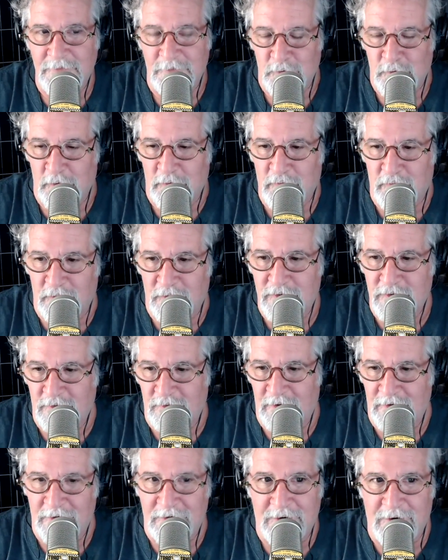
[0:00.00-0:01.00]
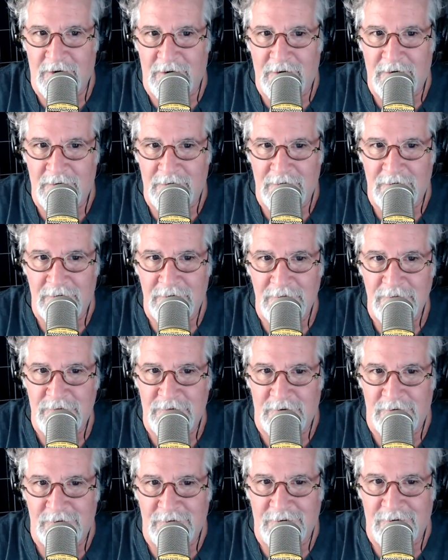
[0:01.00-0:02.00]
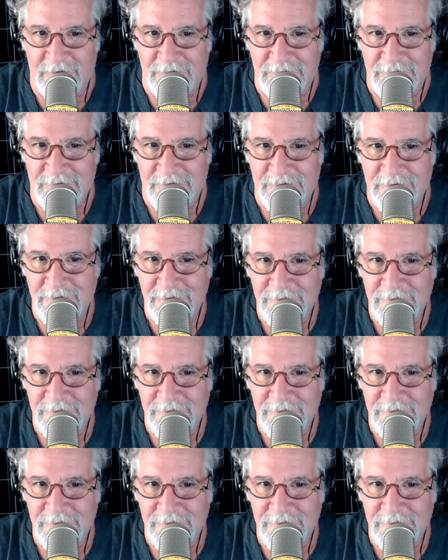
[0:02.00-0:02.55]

Refrigerated center console.